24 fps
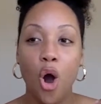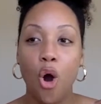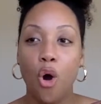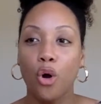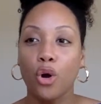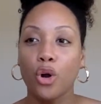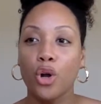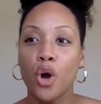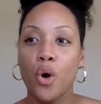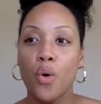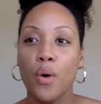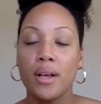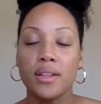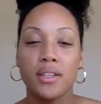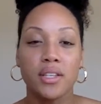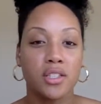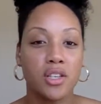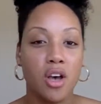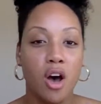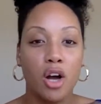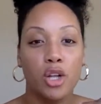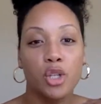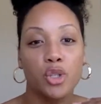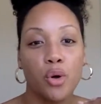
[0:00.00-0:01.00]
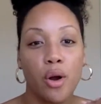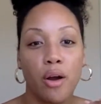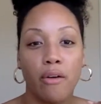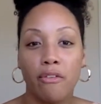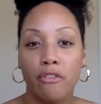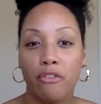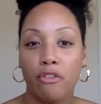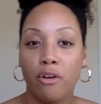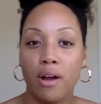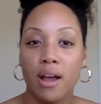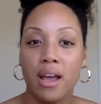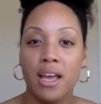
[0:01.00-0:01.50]
or going to talk to our
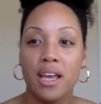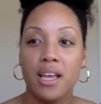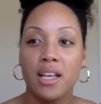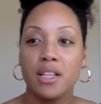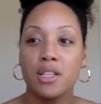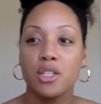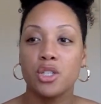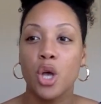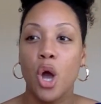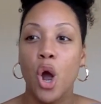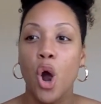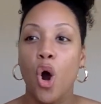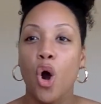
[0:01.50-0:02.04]
friends,